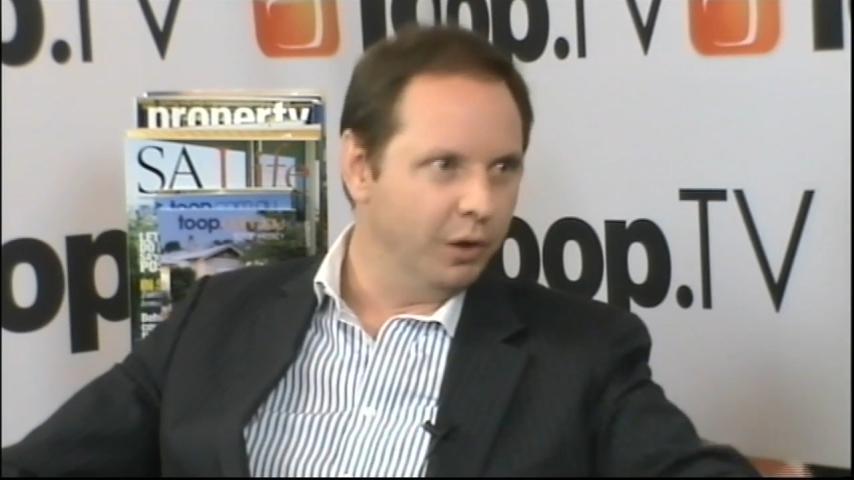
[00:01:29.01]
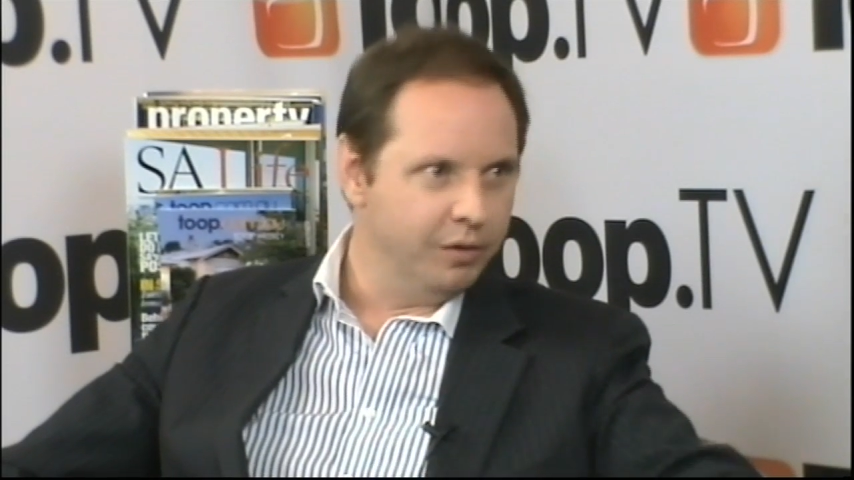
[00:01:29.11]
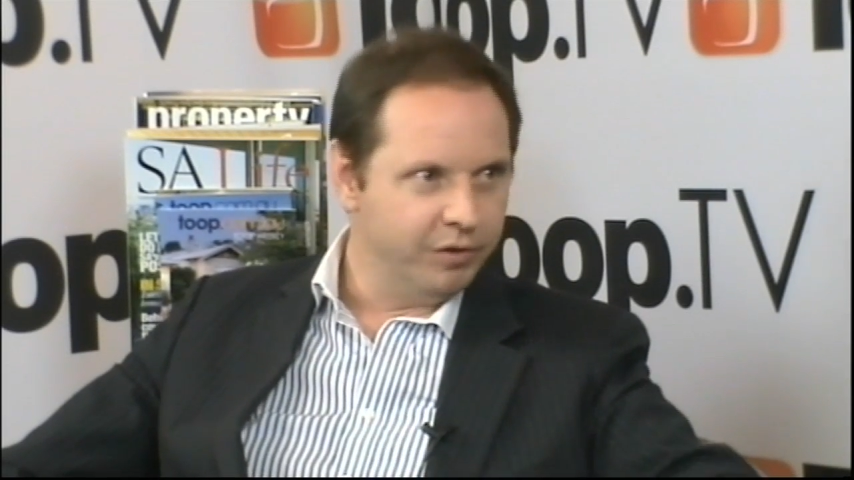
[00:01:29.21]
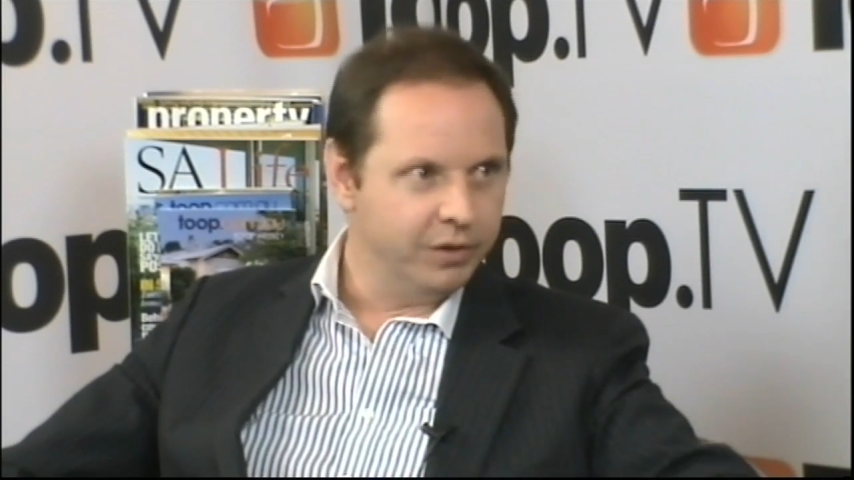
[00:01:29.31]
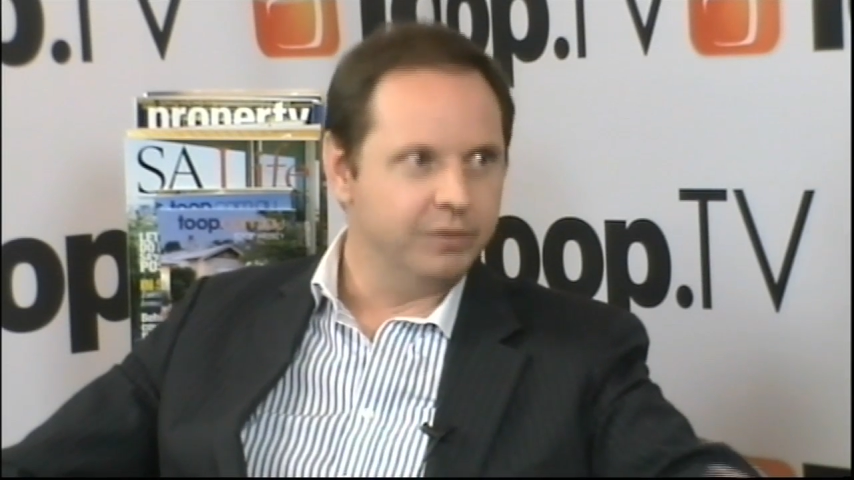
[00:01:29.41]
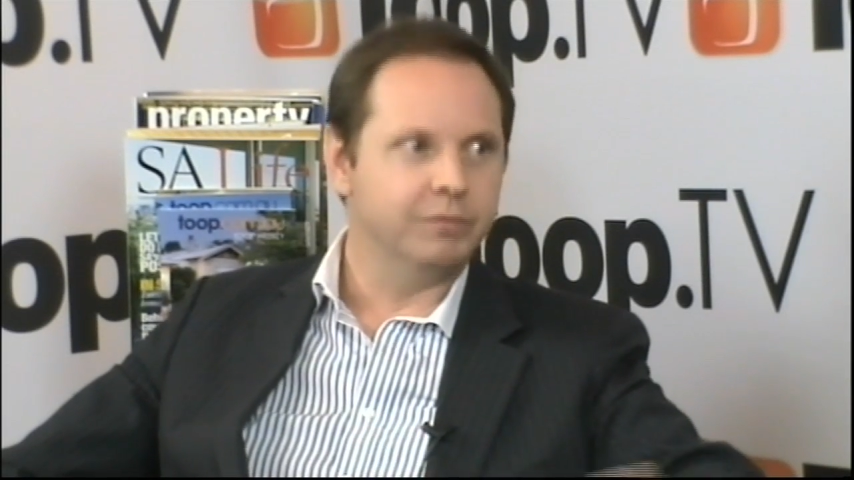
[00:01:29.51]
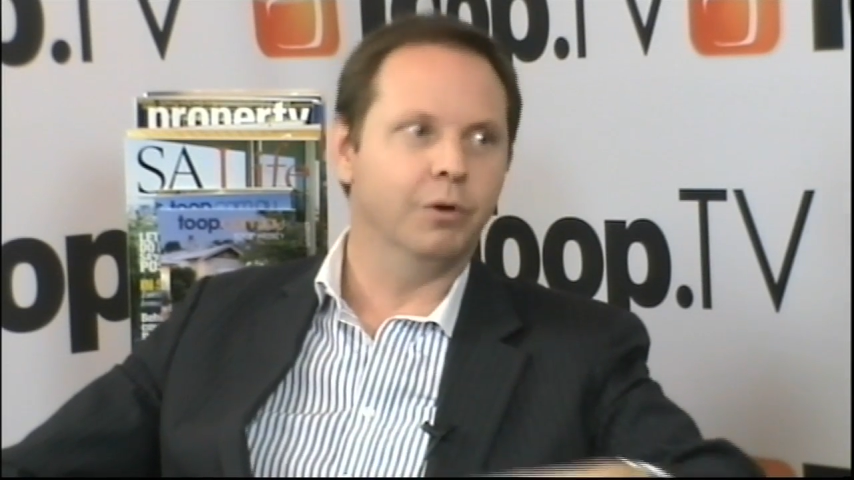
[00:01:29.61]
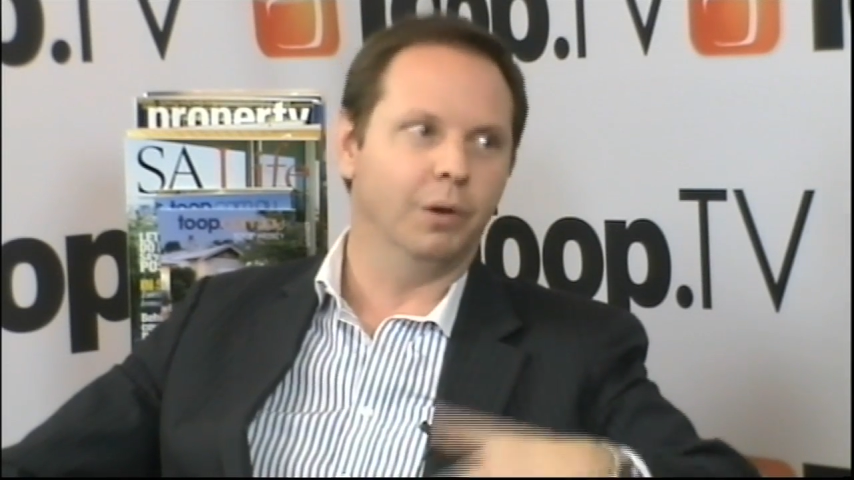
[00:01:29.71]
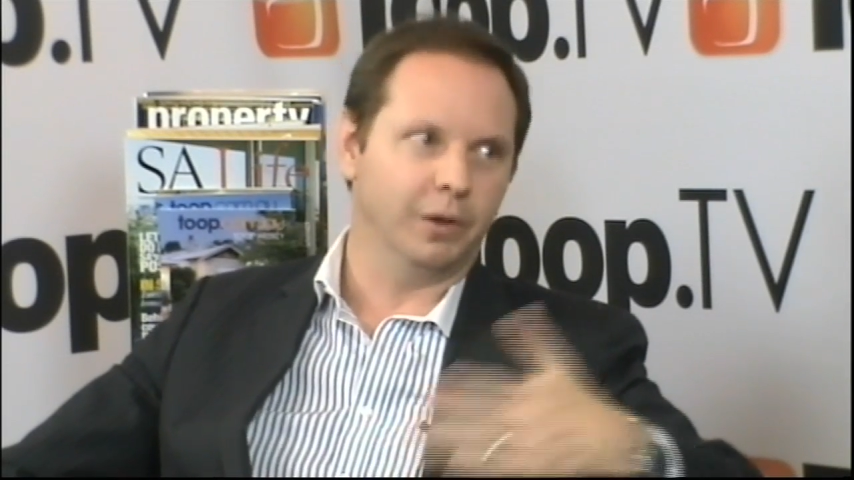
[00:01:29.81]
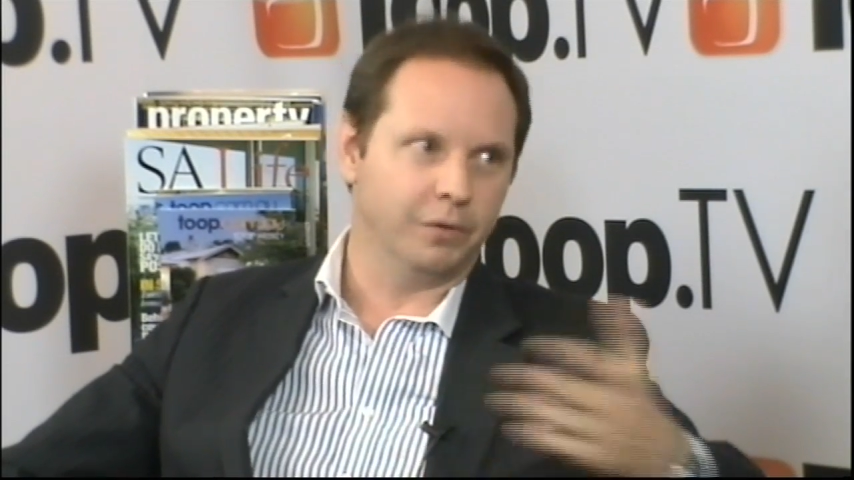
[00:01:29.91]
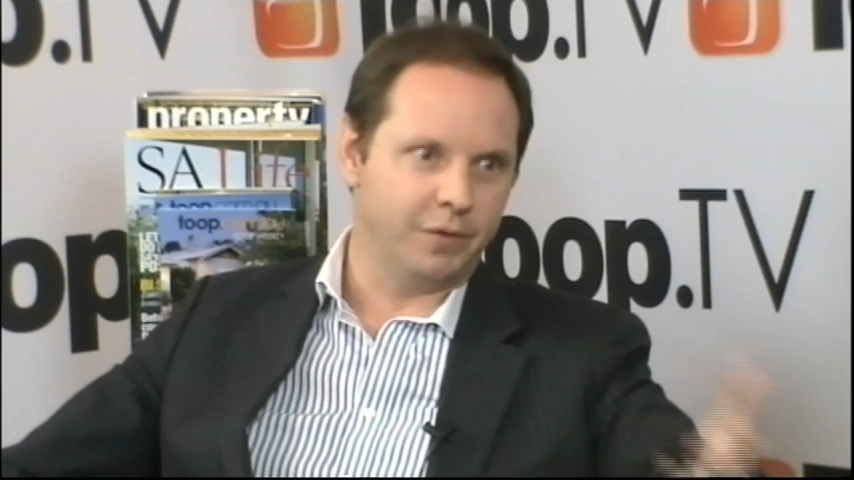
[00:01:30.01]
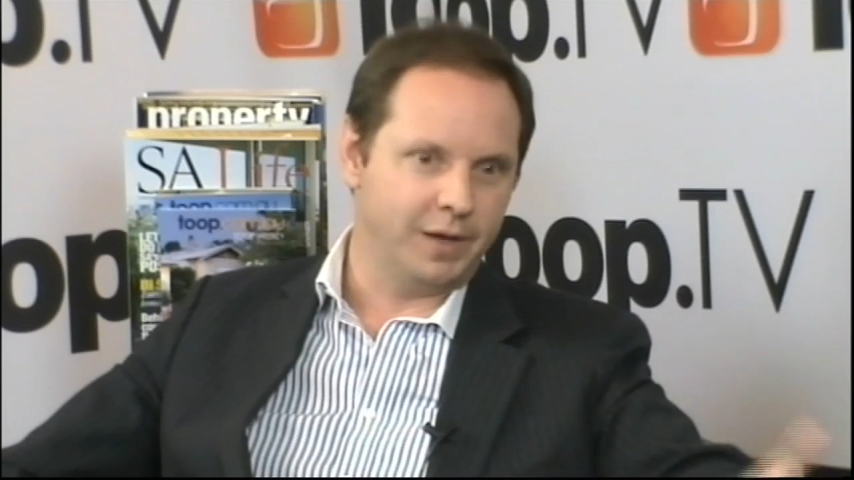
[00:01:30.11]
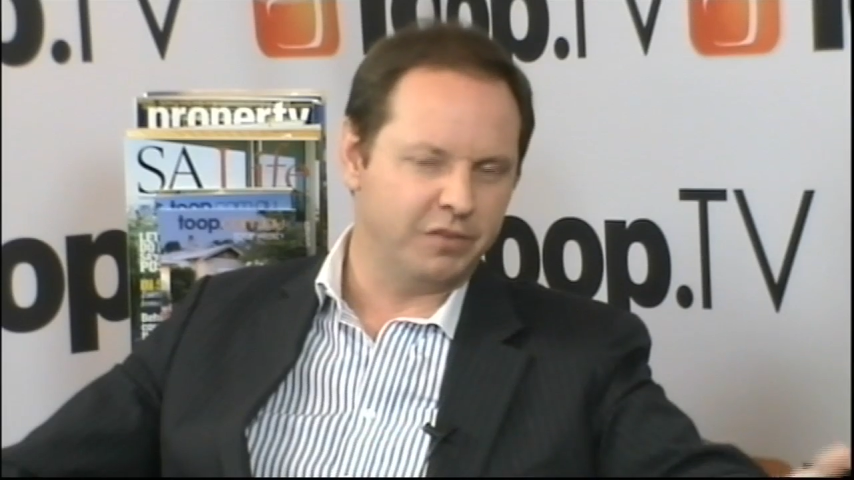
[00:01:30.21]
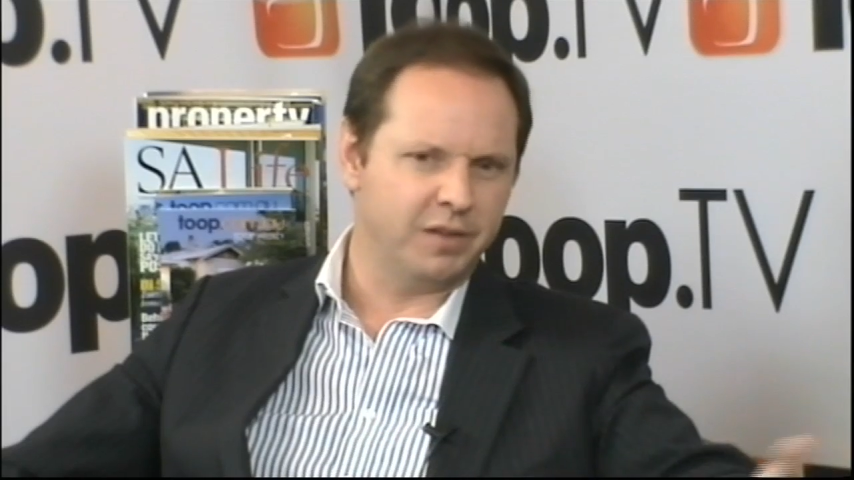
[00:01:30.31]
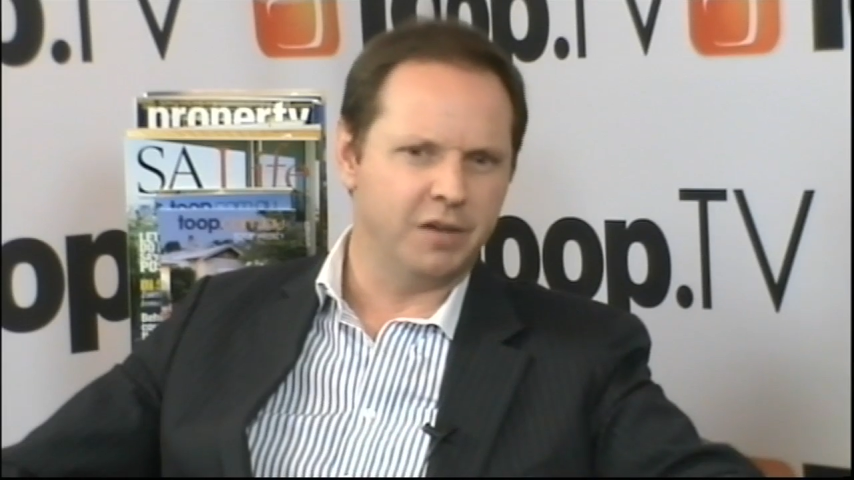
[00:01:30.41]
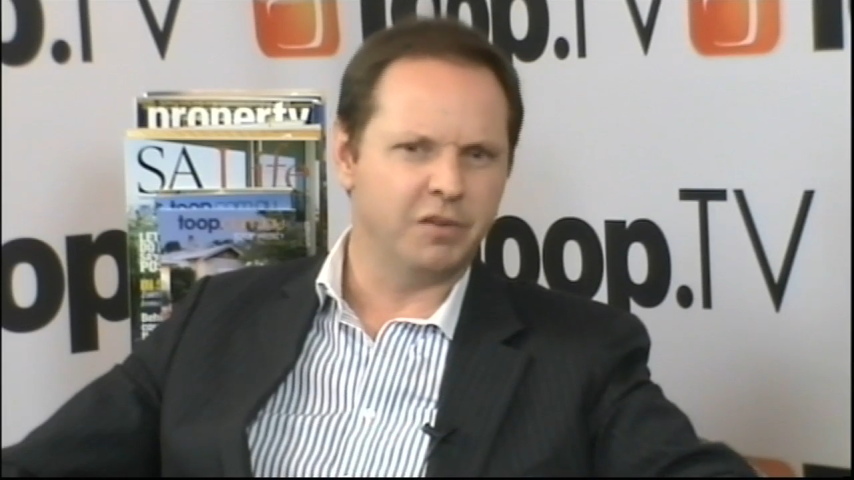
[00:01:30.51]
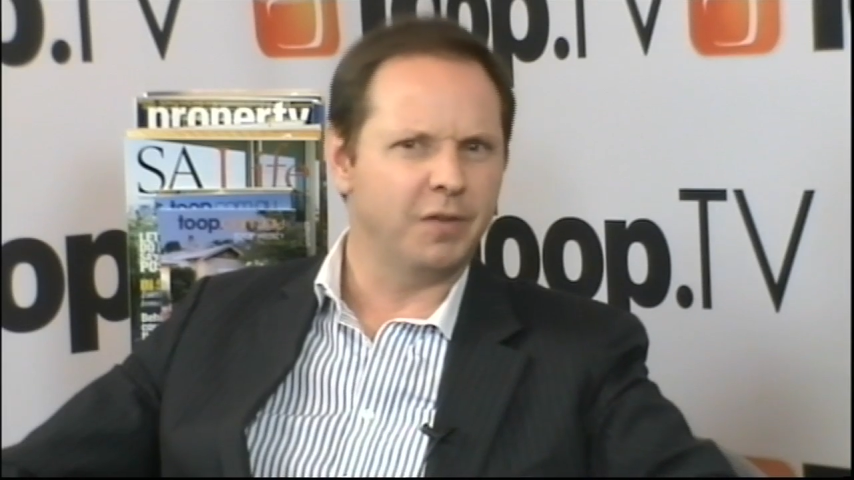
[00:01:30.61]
onto the next stage.